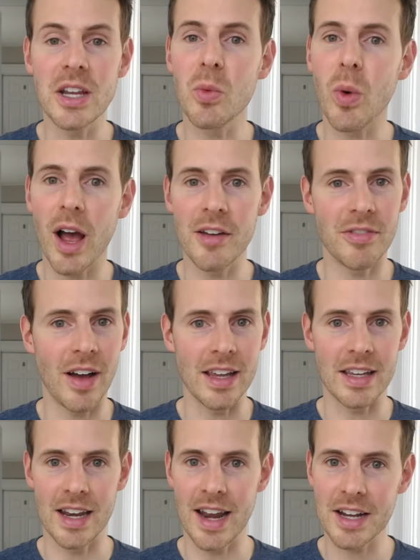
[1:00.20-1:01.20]
Wi Fi
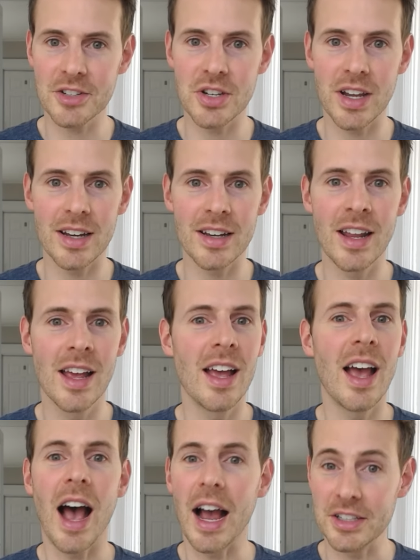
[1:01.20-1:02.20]
connection.
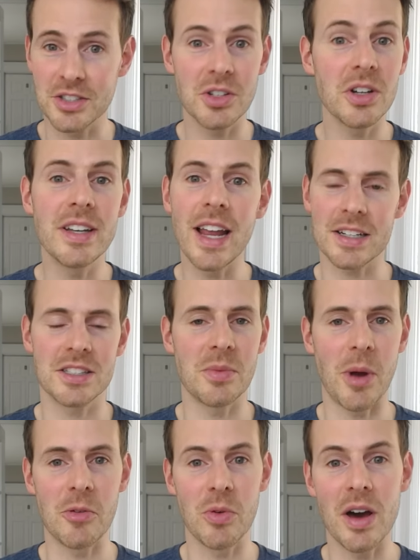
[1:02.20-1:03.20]
I stood next to
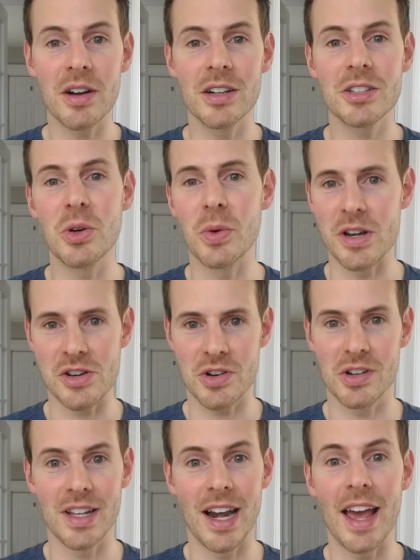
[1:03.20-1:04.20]
my router to
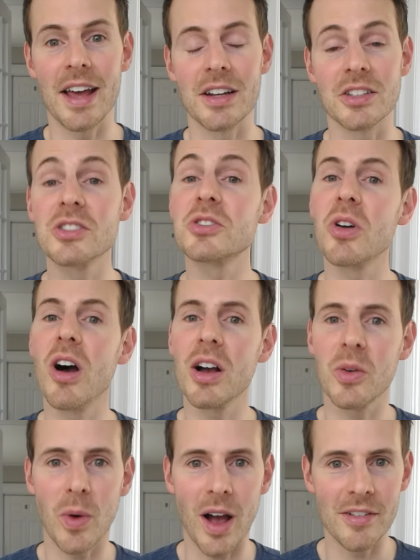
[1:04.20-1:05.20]
ensure that I had a strong
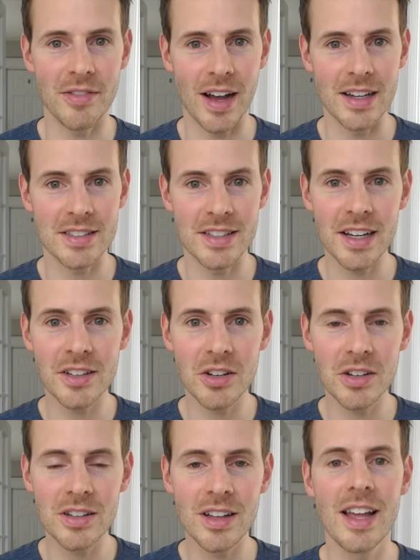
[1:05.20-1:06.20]
Wi Fi
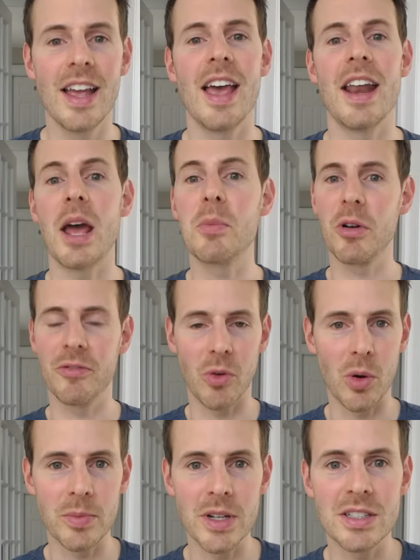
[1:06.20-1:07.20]
signal, and I
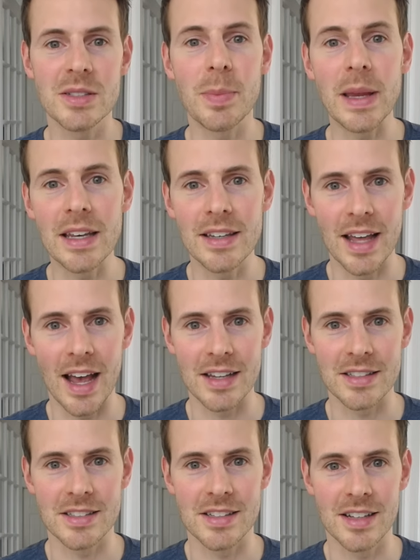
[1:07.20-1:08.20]
performed a speed
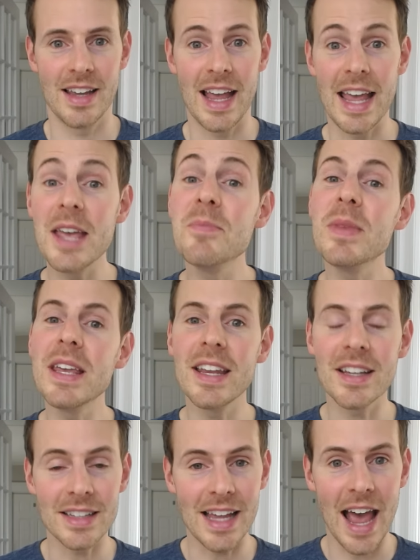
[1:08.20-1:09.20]
test.
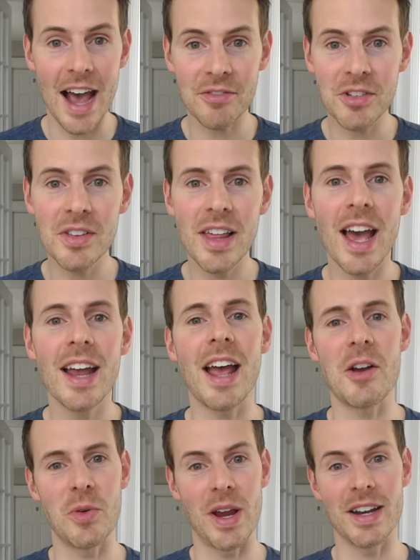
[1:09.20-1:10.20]
Immediately after that, I
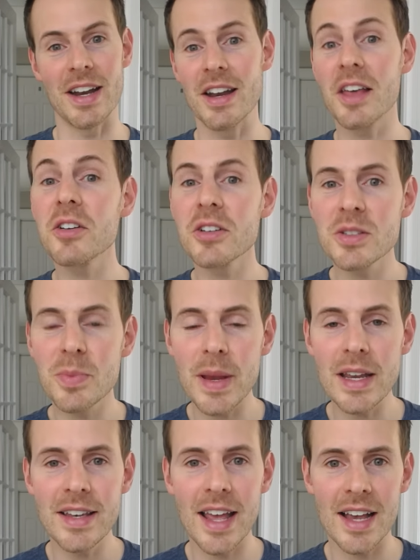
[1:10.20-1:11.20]
ran another
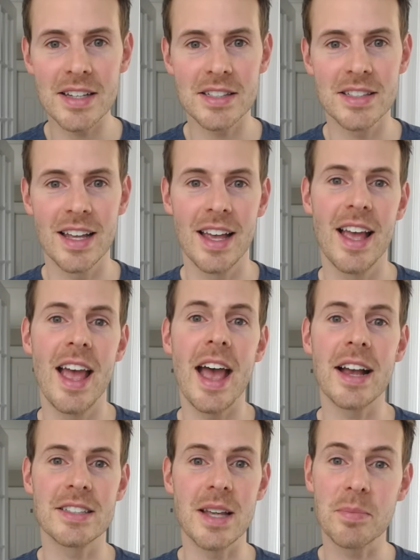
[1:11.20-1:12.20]
speed test,
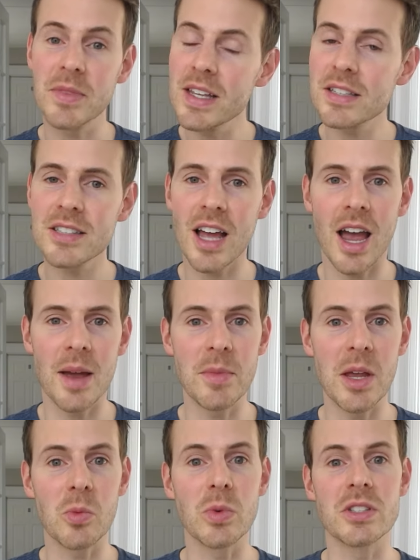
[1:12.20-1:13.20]
except this time
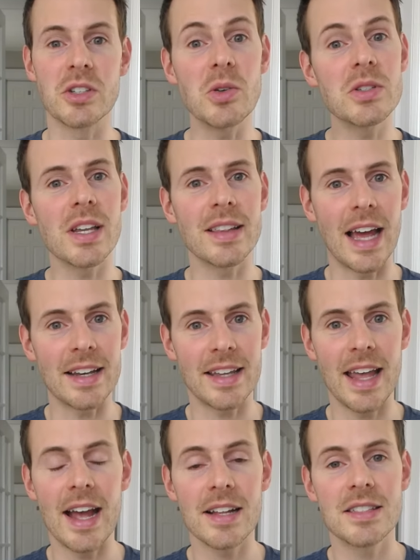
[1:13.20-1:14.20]
it was using that
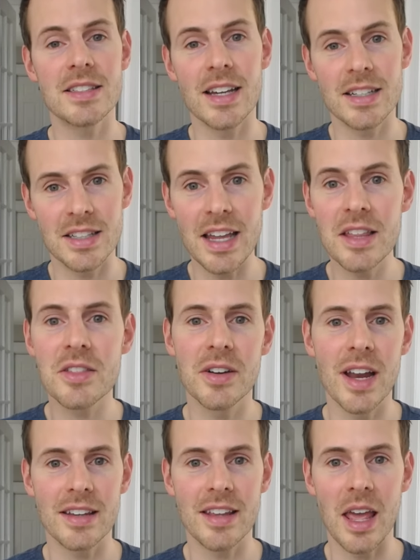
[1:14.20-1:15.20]
Cat6
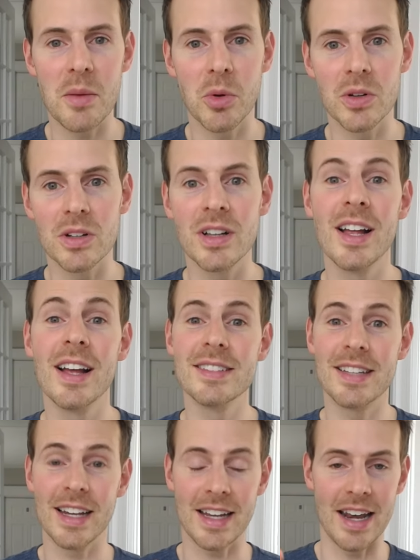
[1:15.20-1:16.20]
Ethernet cable
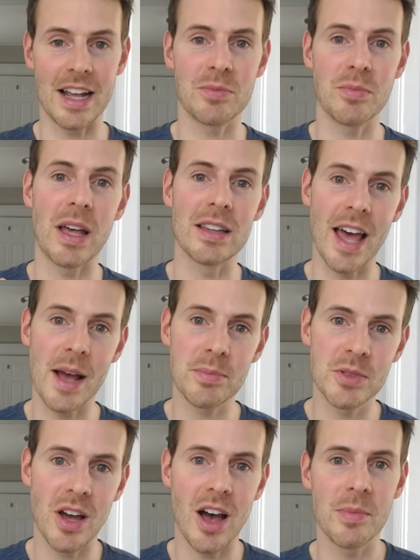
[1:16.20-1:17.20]
to connect my
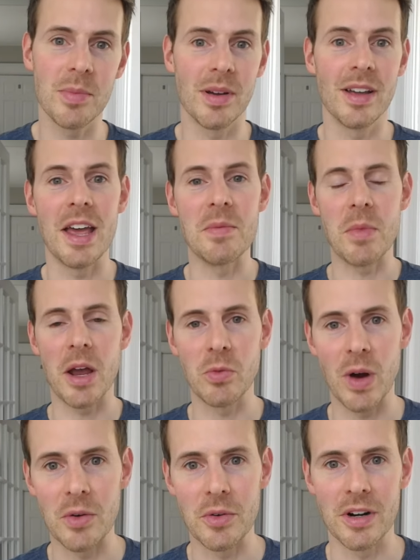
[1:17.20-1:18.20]
laptop and my
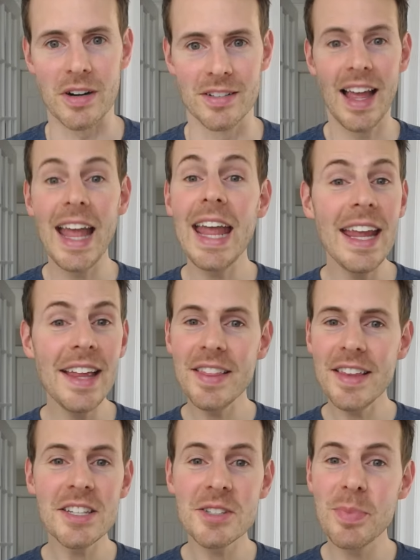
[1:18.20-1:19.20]
router. In
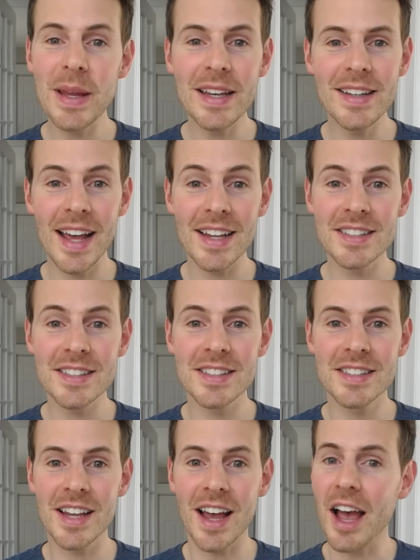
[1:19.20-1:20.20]
these speed
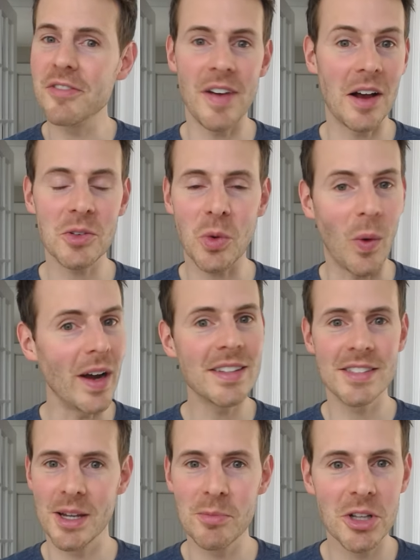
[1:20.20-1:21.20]
tests, I found quite
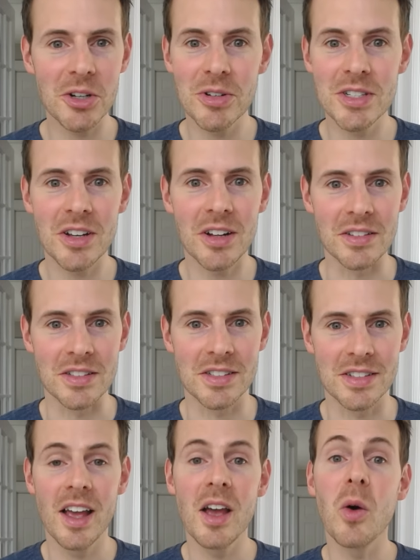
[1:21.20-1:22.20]
similar
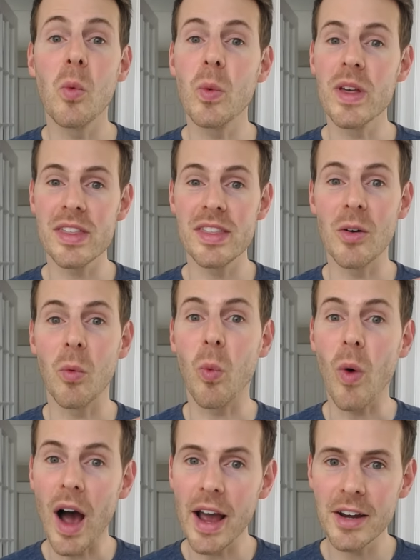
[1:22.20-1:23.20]
results. With the
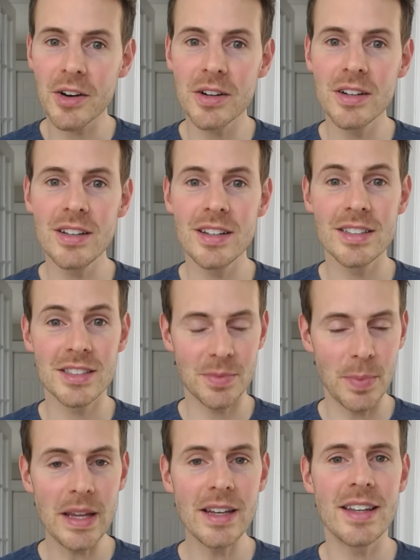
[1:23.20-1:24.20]
wired
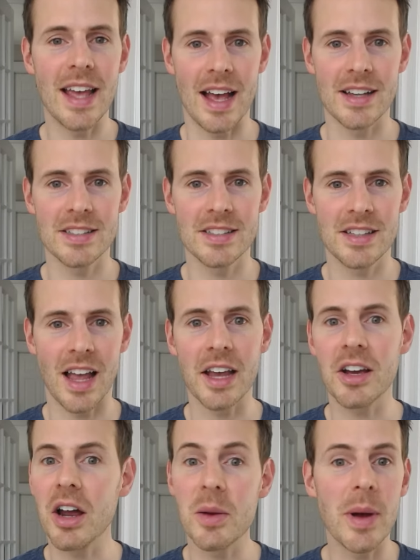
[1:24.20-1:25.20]
speed test, I
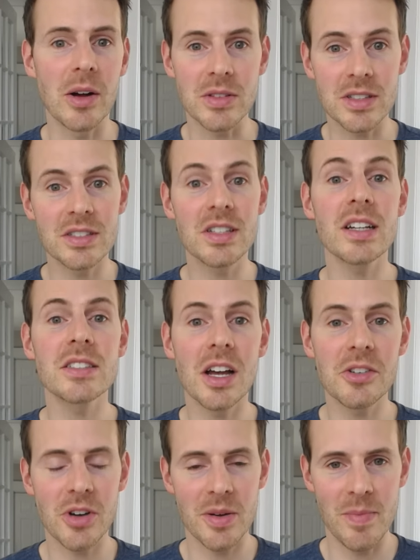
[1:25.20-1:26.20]
got about
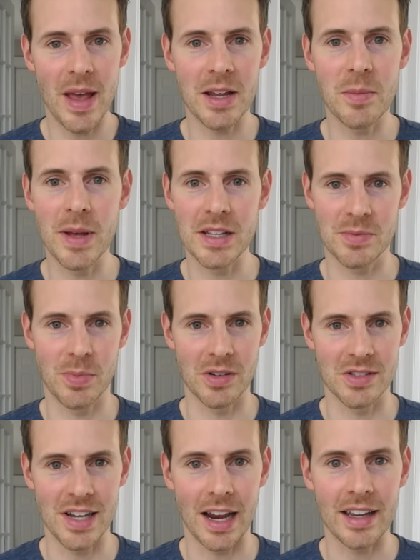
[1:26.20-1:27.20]
600 megabits per
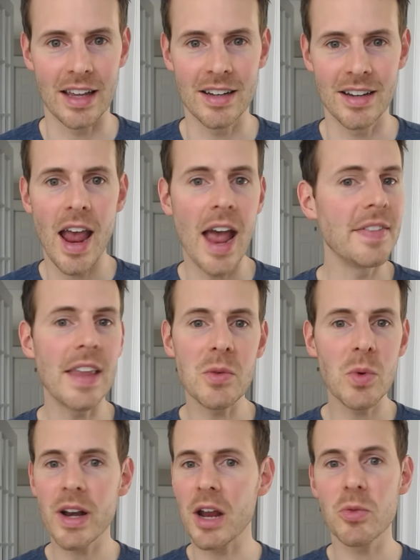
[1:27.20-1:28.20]
second. And then
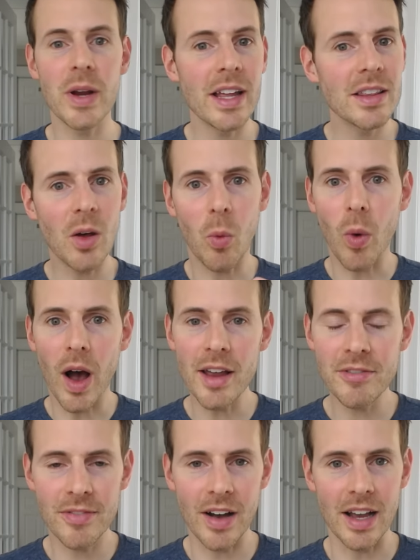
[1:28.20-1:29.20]
when I ran the
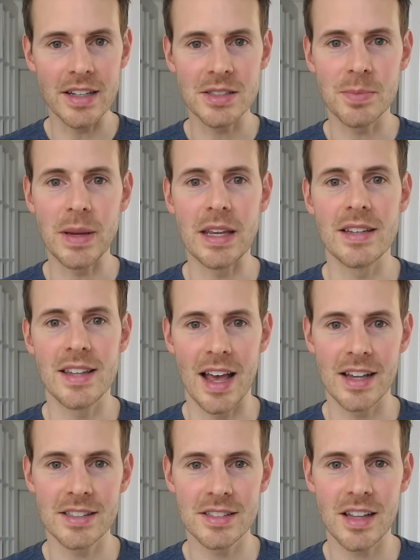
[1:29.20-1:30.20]
Wi-Fi speed
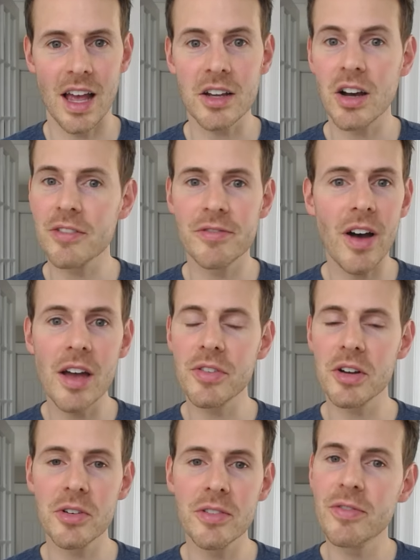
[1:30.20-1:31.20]
test, I got
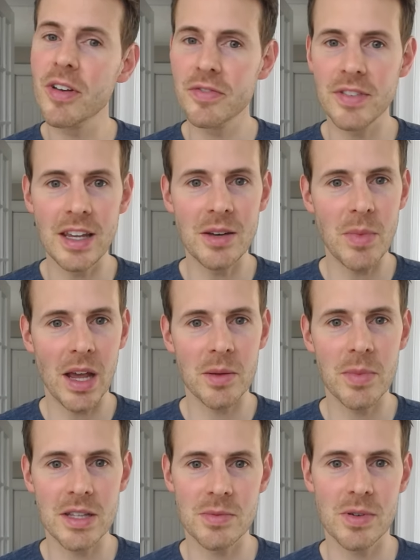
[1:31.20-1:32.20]
515
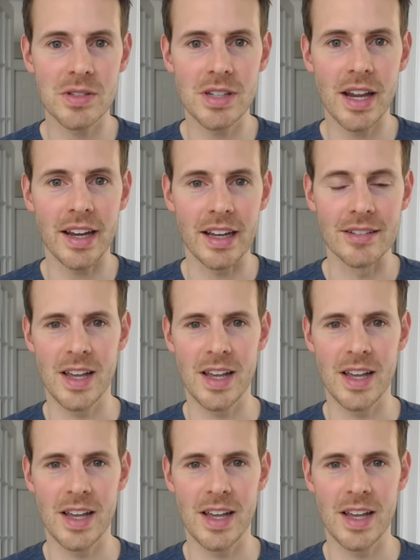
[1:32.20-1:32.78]
megabits per second.